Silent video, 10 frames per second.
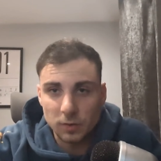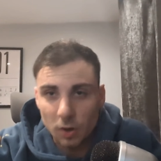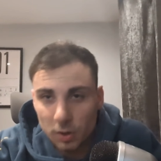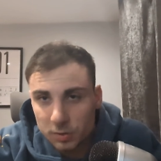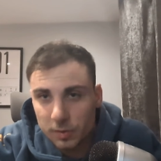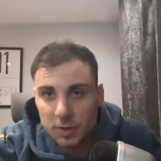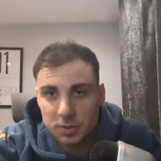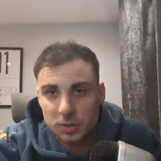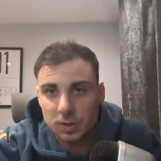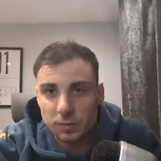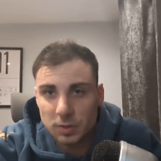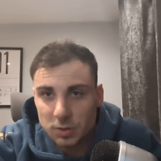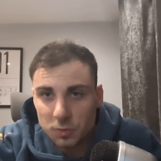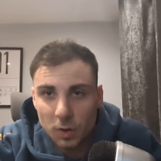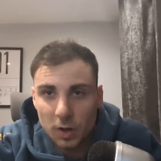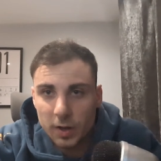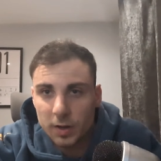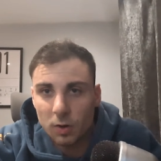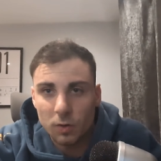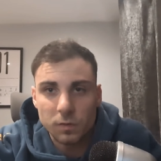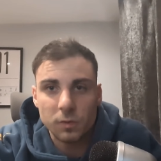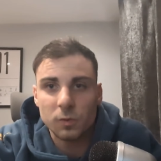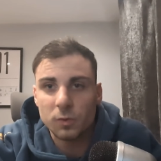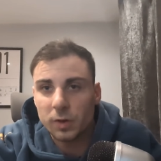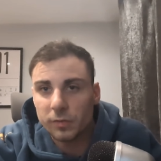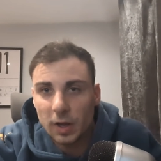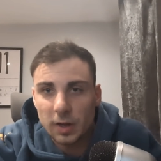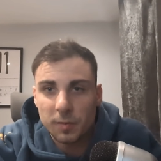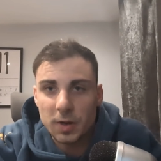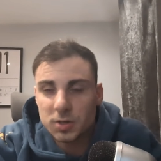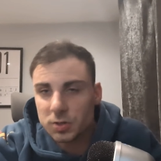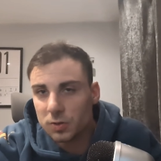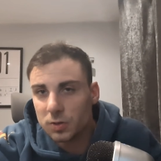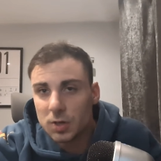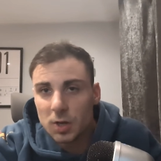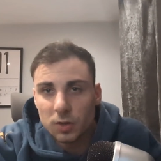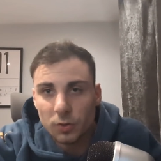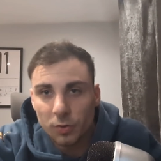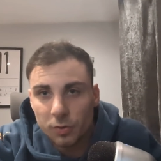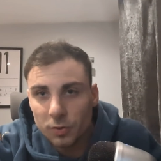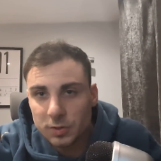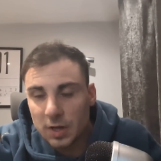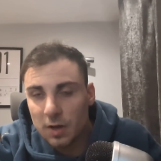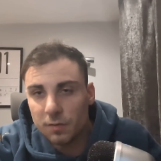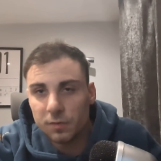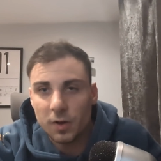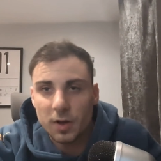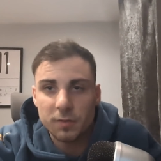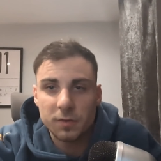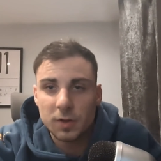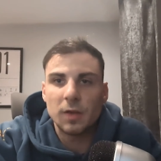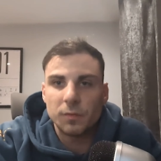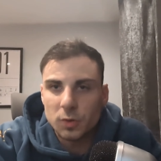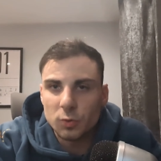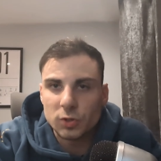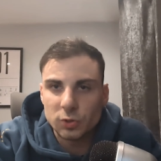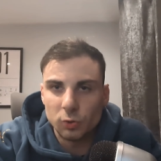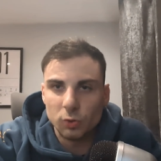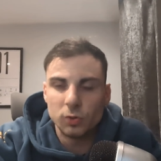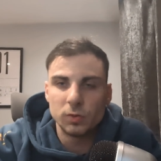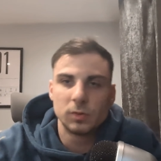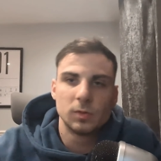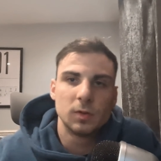Give the art direction, give the UI overall, give the animation your thoughts out of 5. If you saw